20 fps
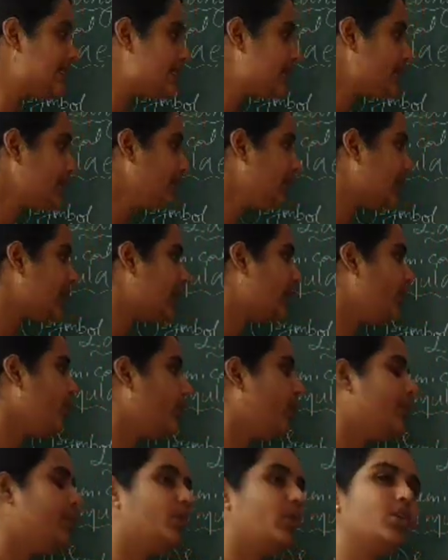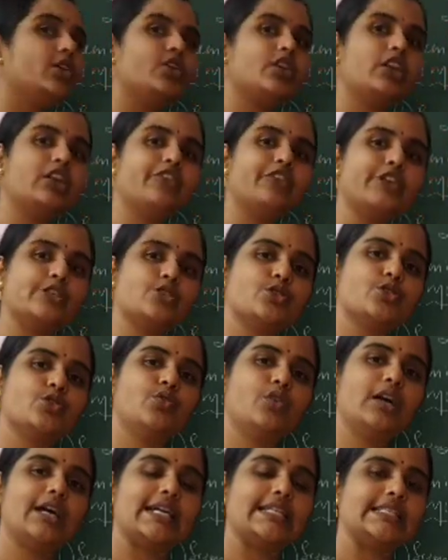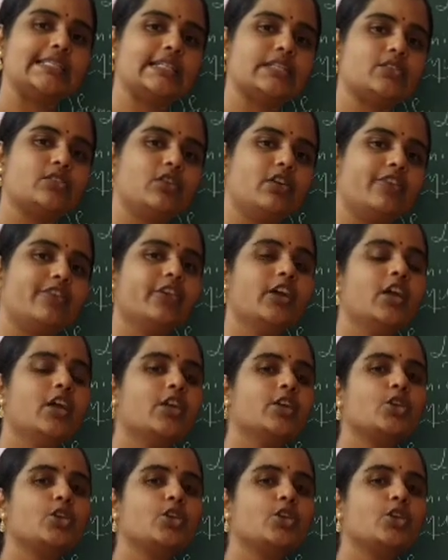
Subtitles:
Similarly, one molecule of H2O consists of